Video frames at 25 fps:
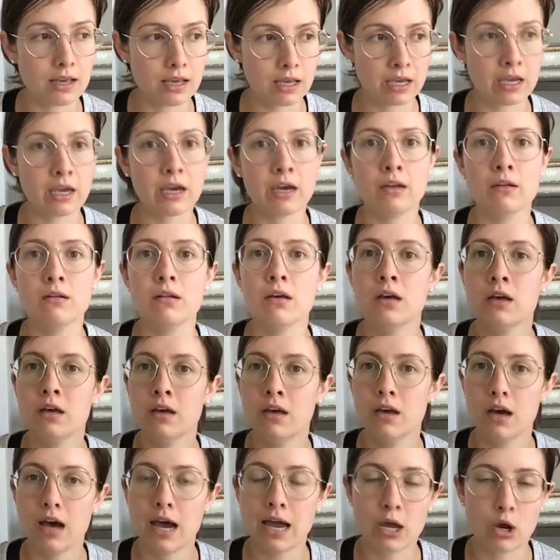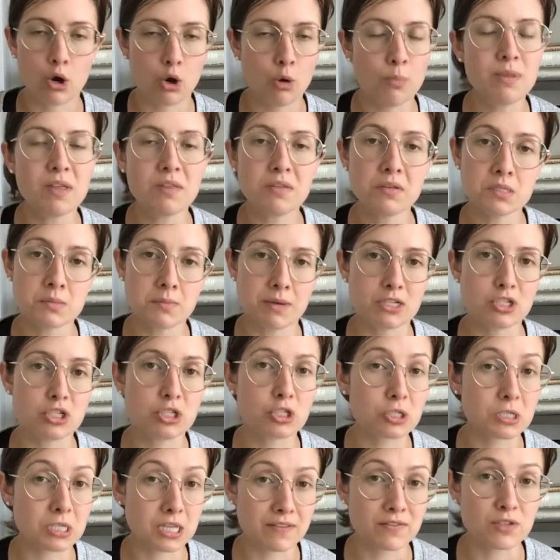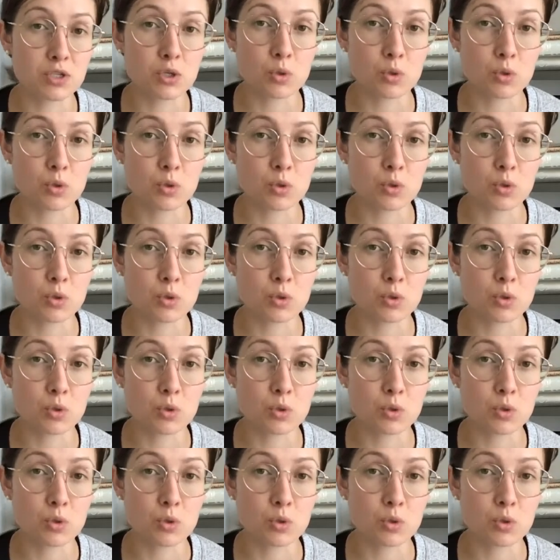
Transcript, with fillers: And I hope that this message gives